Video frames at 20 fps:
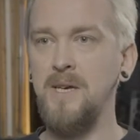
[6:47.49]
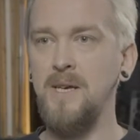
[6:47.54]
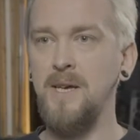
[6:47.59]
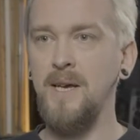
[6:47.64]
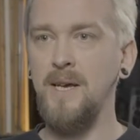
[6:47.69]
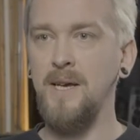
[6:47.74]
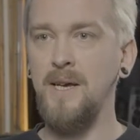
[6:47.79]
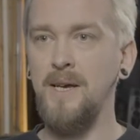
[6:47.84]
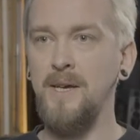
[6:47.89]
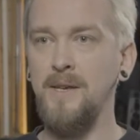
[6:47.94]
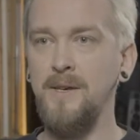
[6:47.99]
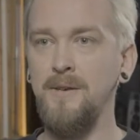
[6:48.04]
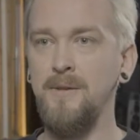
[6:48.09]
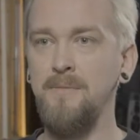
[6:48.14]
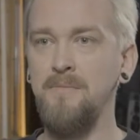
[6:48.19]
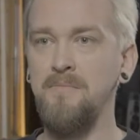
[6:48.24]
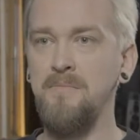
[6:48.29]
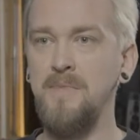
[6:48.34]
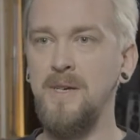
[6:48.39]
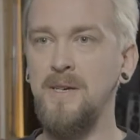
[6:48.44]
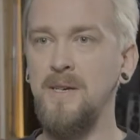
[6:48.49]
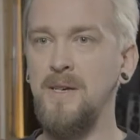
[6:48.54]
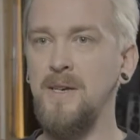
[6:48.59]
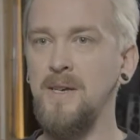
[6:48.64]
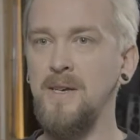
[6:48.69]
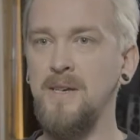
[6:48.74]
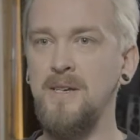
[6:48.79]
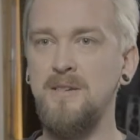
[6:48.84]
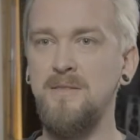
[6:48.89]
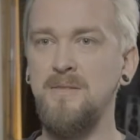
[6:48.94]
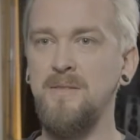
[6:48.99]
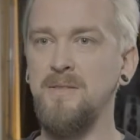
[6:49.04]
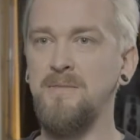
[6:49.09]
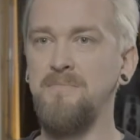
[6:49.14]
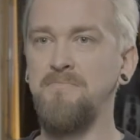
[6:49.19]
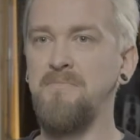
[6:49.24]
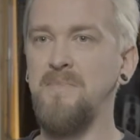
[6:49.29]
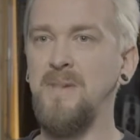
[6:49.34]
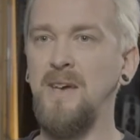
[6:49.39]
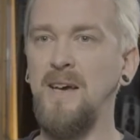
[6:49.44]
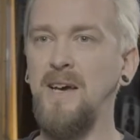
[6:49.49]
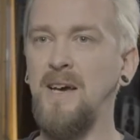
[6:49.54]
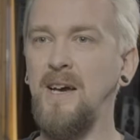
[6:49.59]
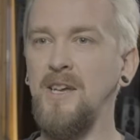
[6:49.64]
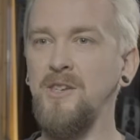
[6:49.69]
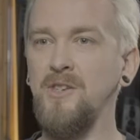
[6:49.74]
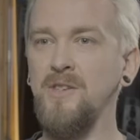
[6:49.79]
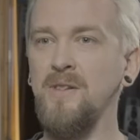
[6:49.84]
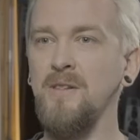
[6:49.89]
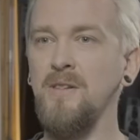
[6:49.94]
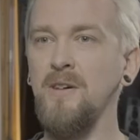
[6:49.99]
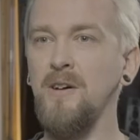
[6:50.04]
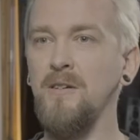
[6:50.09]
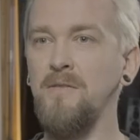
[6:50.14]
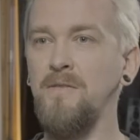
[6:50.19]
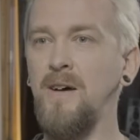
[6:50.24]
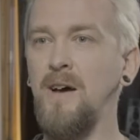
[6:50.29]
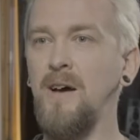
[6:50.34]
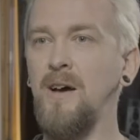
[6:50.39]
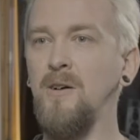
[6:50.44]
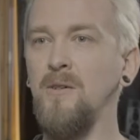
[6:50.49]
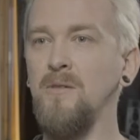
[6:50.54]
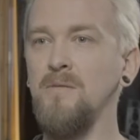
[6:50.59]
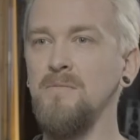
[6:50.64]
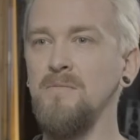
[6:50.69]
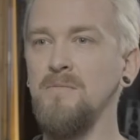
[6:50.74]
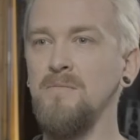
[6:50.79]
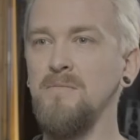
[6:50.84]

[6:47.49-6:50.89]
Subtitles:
and I just love how